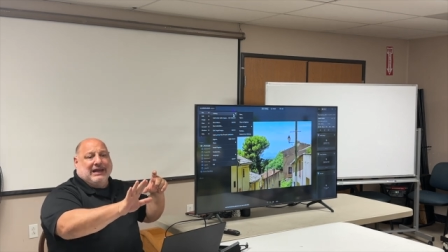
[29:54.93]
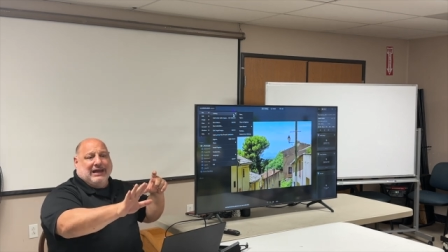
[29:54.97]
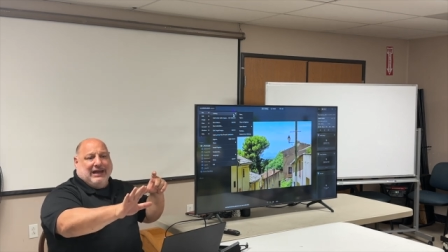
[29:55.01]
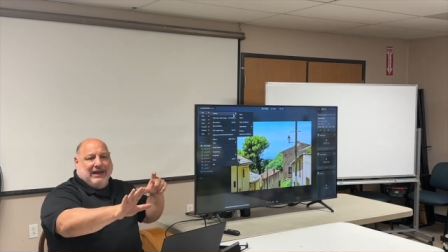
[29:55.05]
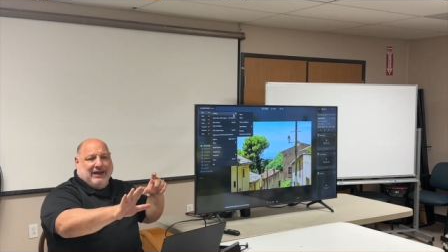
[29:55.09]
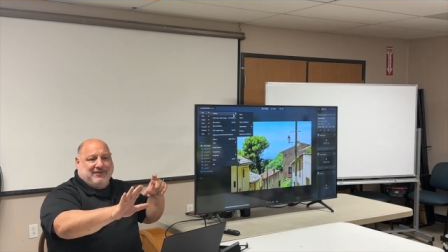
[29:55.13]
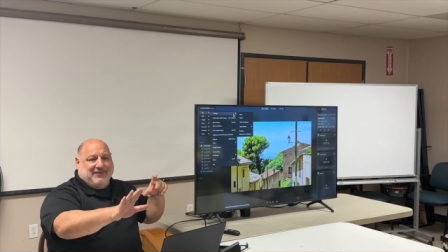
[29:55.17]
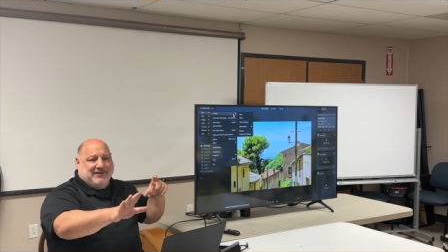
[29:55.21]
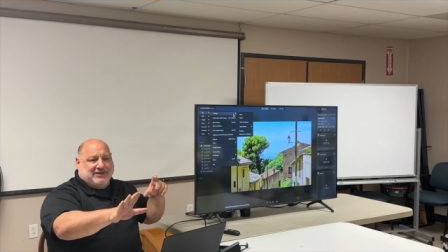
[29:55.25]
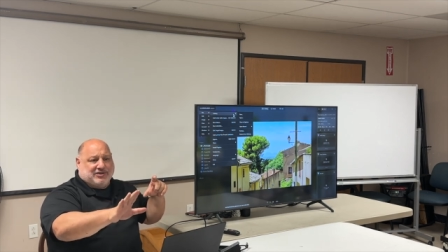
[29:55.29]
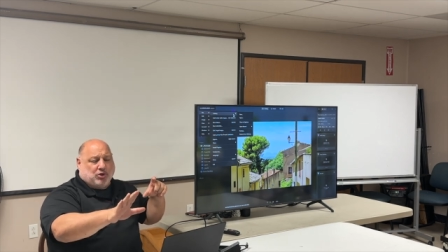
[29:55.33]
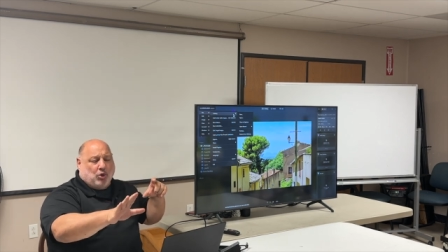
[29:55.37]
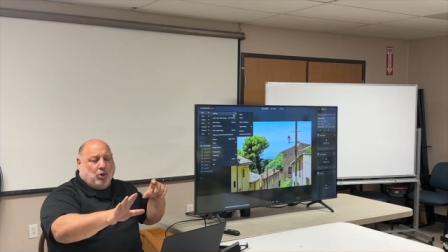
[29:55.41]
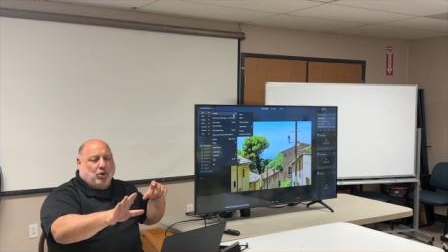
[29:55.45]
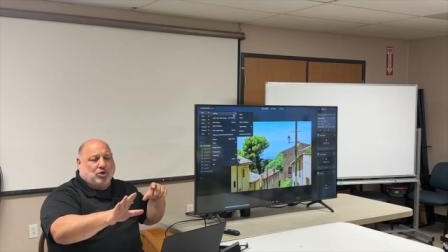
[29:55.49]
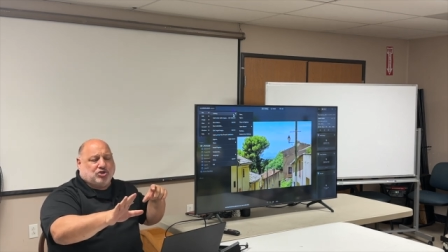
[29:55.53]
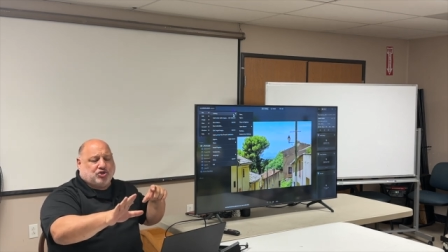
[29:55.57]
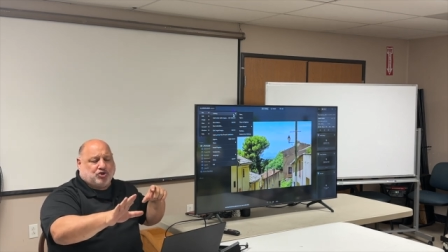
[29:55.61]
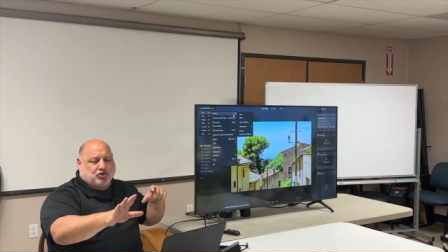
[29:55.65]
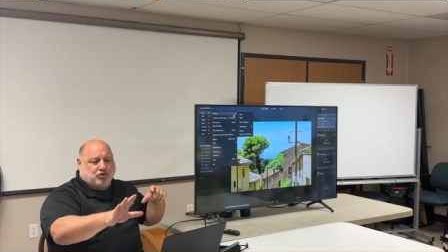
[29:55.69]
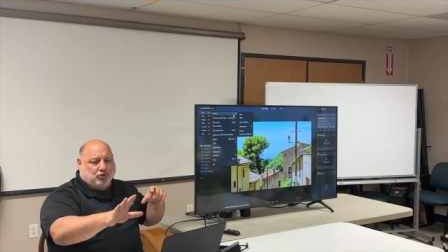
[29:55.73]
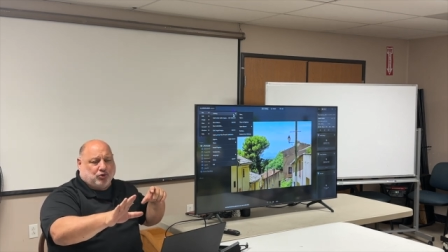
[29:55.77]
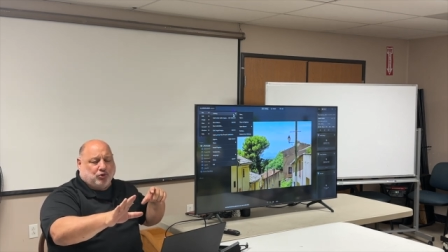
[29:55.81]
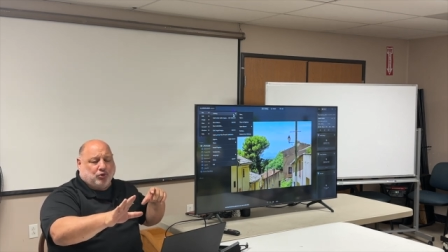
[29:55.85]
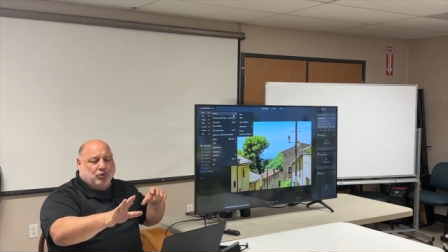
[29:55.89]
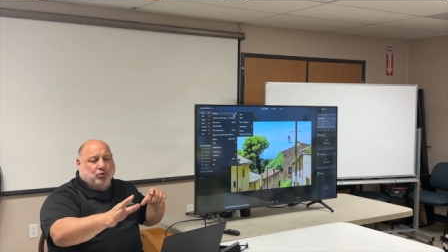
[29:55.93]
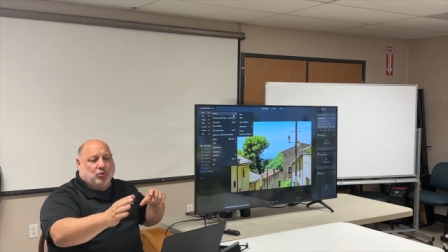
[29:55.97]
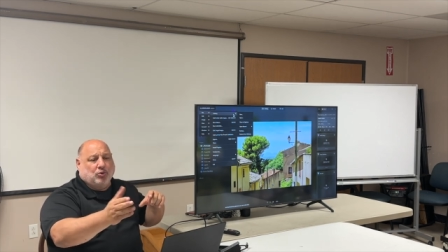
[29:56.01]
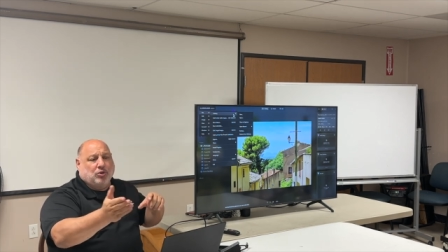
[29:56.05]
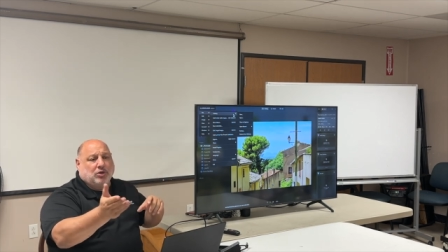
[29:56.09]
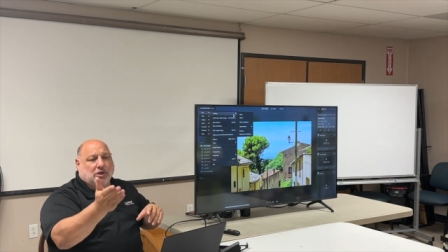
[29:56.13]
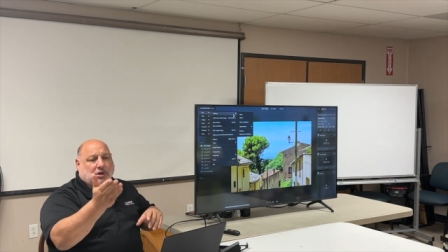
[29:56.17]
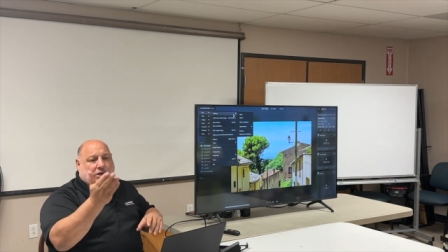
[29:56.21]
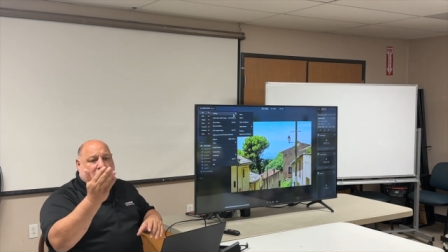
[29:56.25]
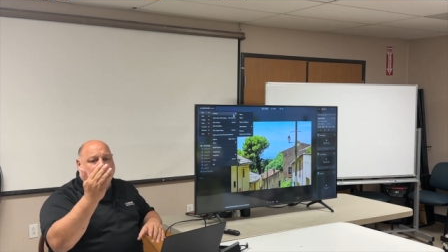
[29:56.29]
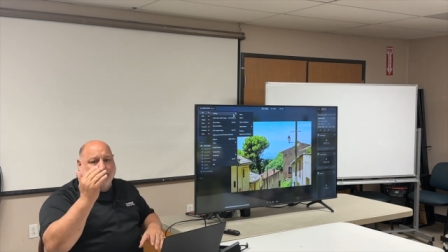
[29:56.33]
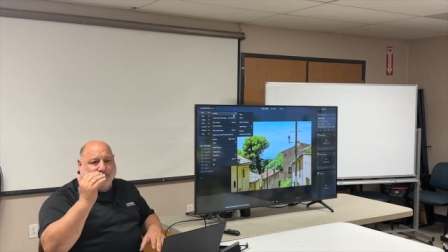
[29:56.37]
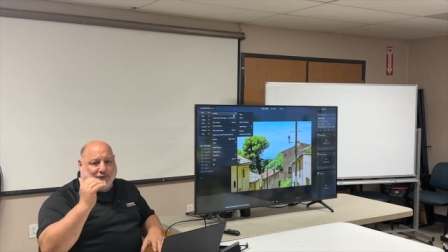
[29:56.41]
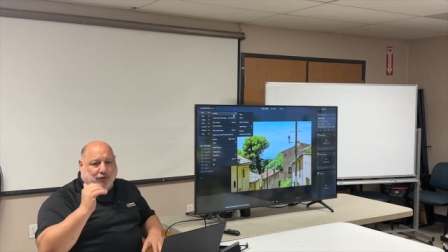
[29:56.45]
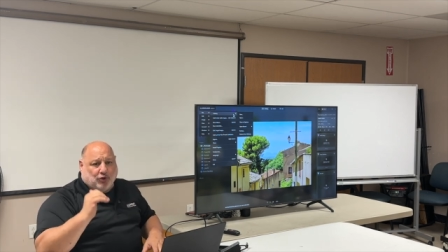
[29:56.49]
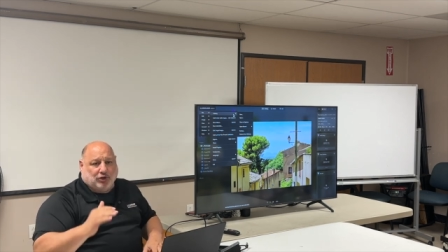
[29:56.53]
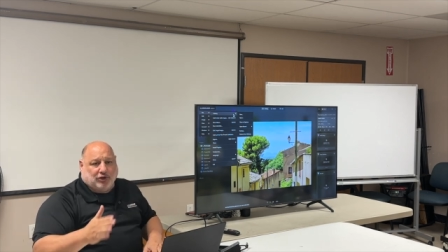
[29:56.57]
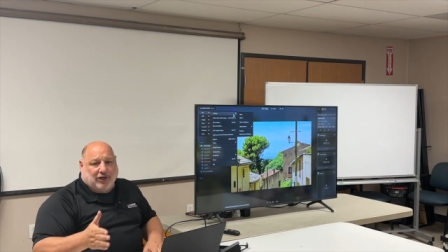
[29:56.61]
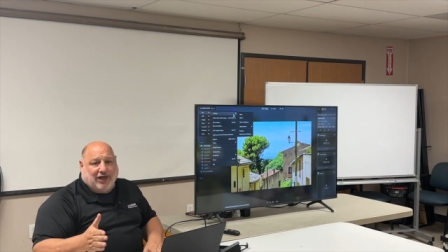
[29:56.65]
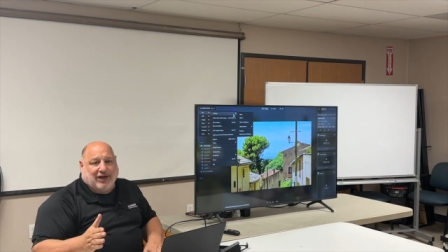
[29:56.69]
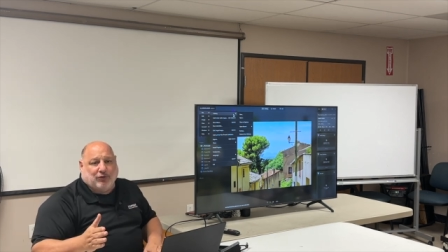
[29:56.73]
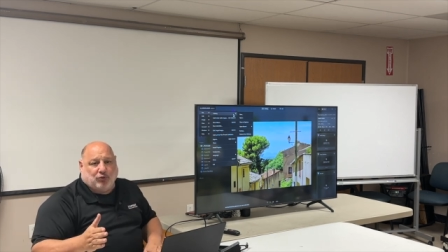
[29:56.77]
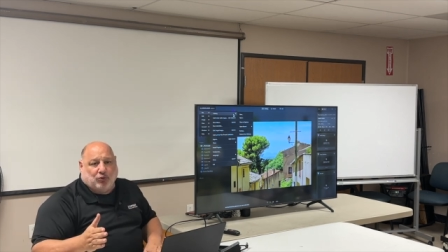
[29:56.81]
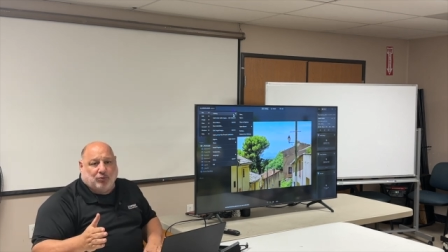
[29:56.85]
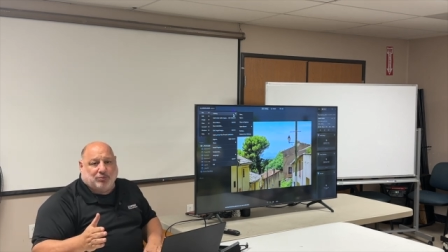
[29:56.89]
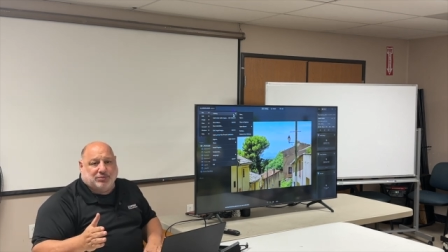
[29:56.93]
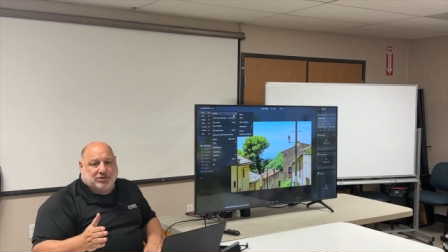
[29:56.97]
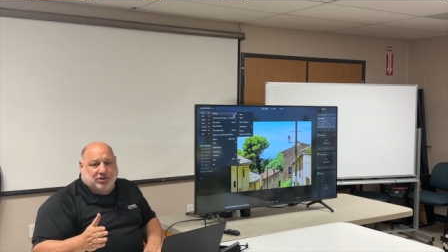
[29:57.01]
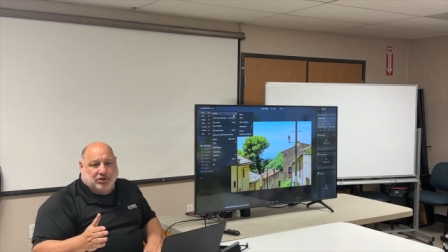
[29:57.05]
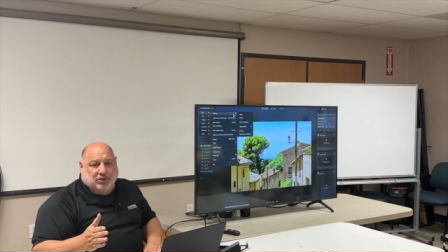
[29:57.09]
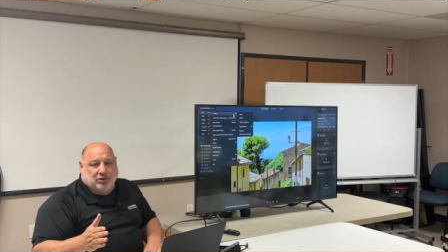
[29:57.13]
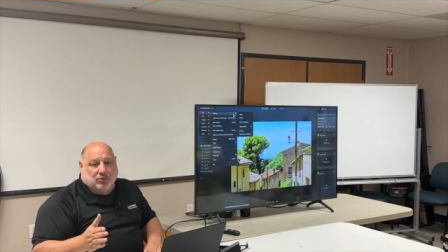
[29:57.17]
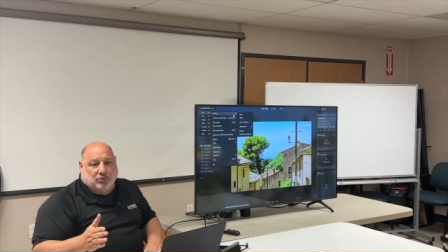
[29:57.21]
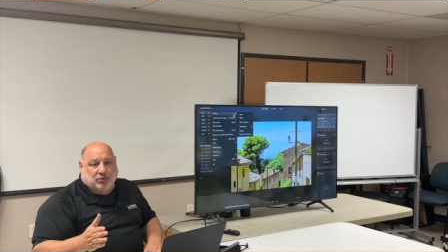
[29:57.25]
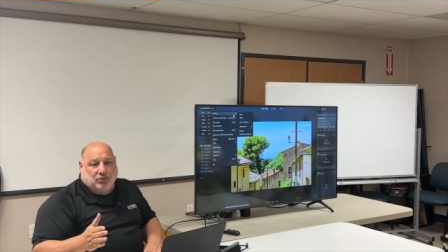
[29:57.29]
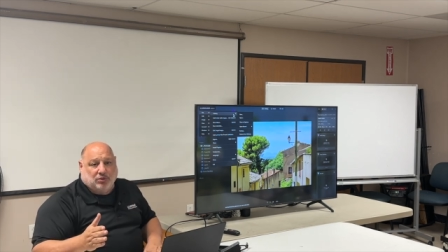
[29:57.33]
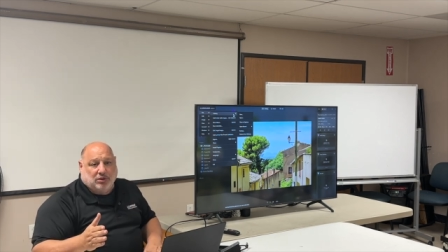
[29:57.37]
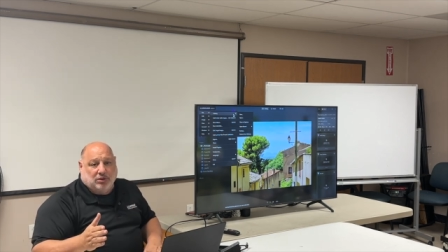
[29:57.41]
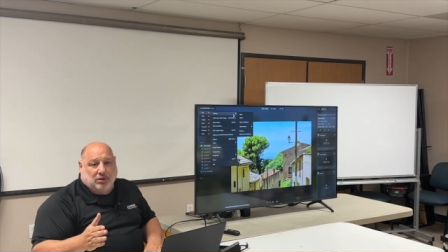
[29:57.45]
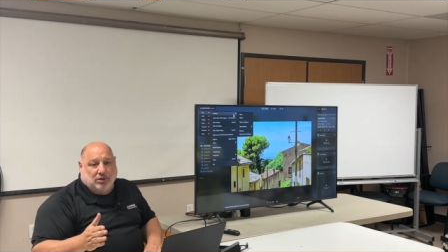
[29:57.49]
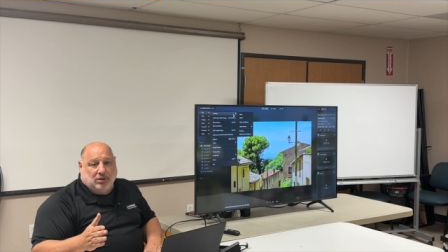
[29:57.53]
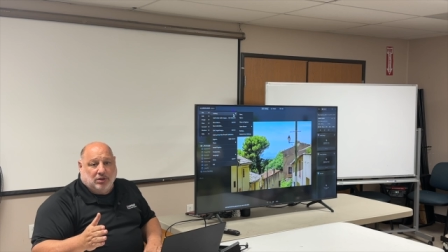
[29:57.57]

and this holds true for Lightroom 2.